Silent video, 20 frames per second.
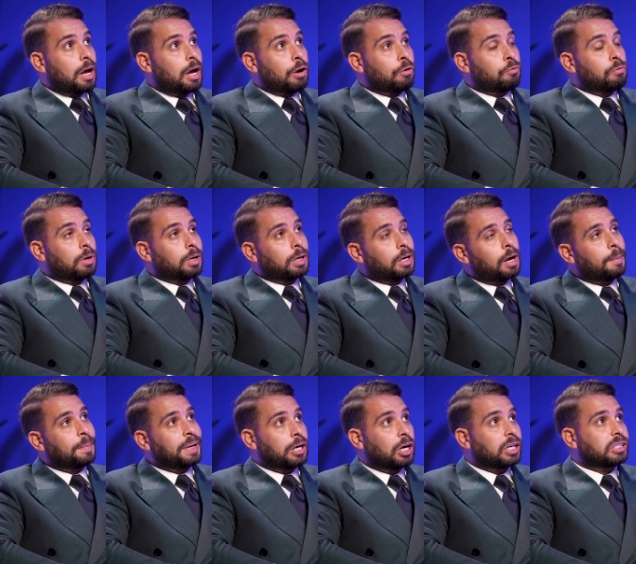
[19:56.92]

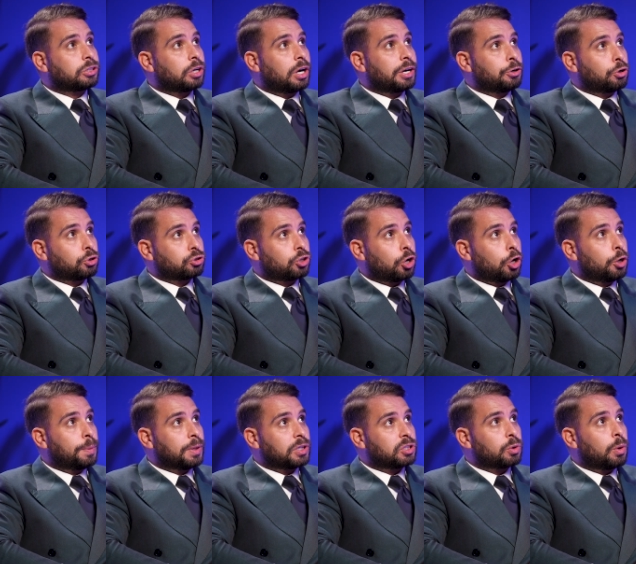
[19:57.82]
I started in
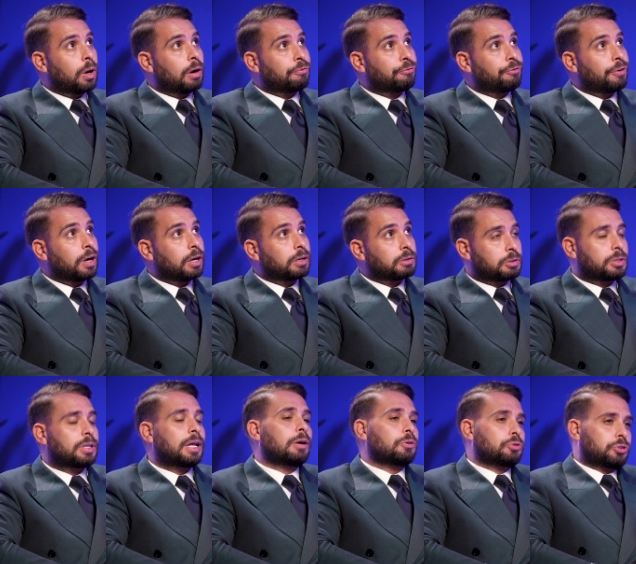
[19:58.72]
October, so
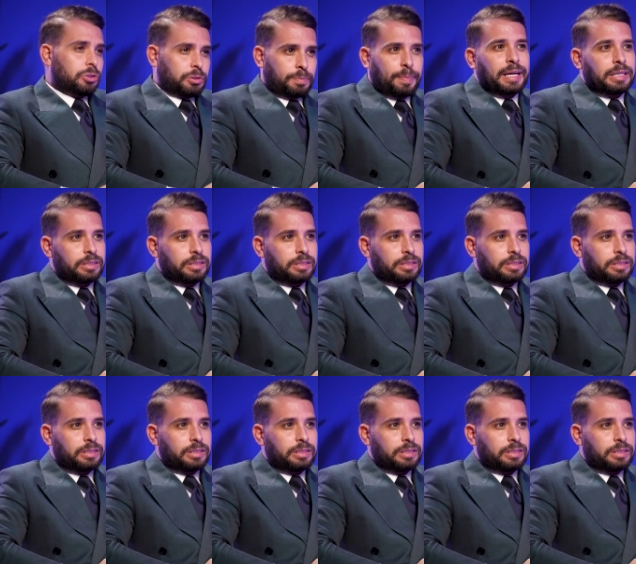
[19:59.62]
that was just